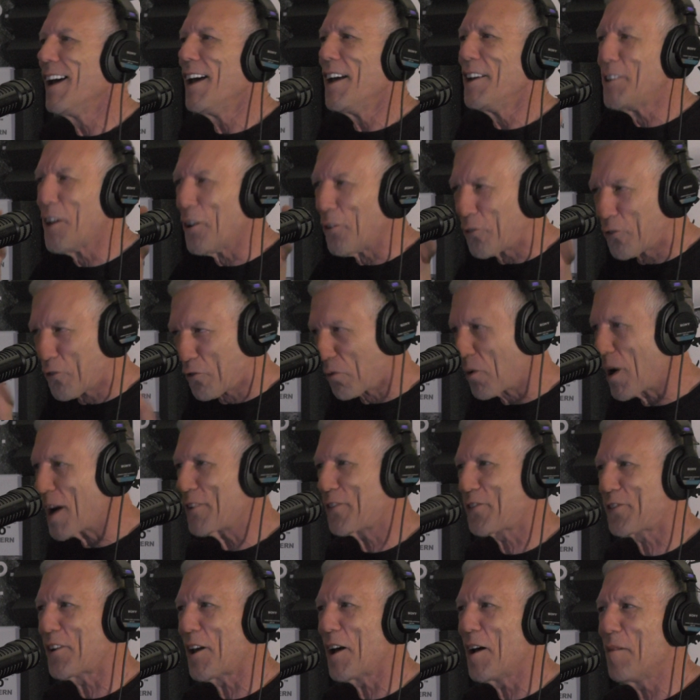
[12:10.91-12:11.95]
you
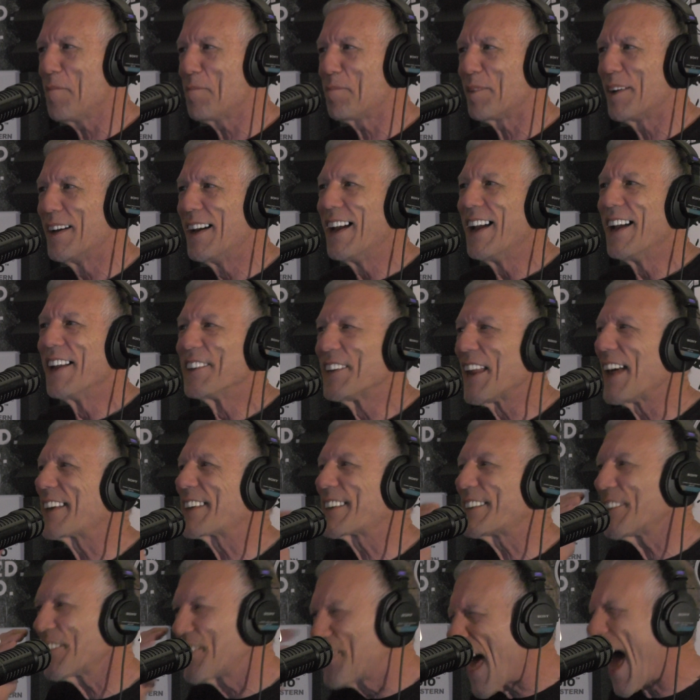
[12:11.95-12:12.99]
dress up
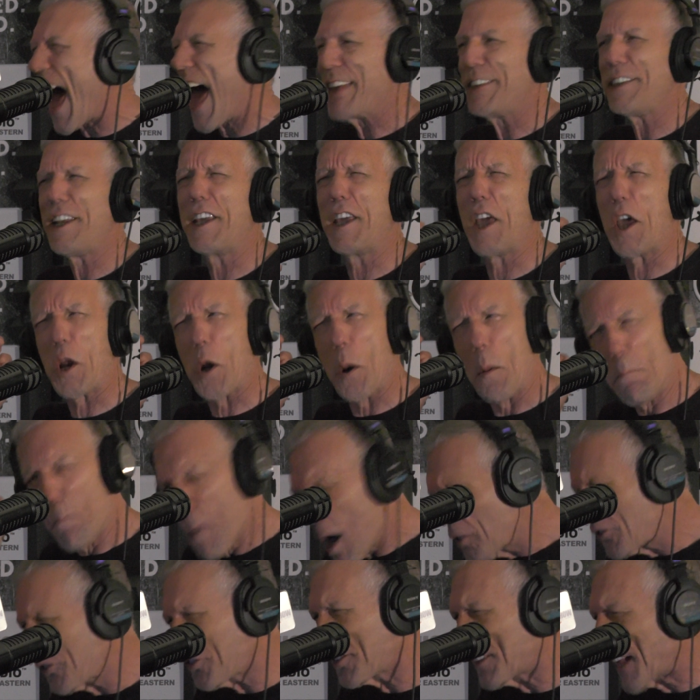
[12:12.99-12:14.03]
like that, you get a
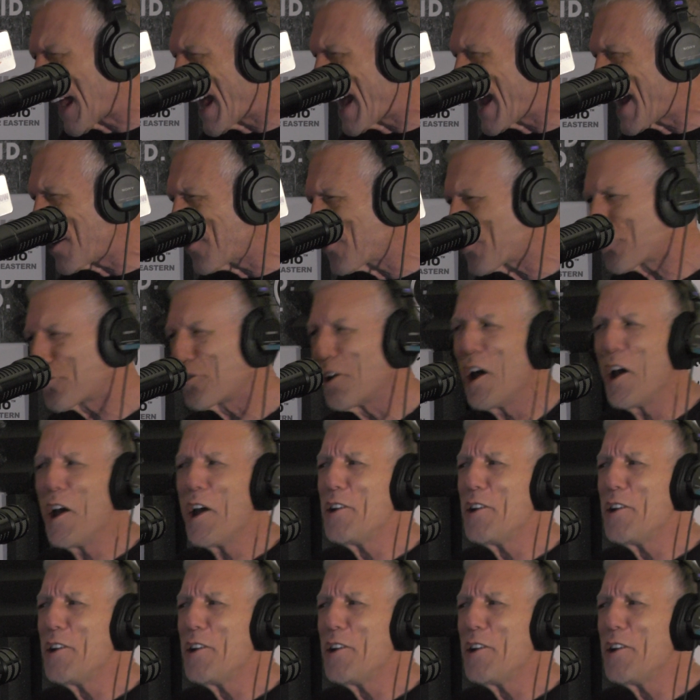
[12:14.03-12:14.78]
mustache,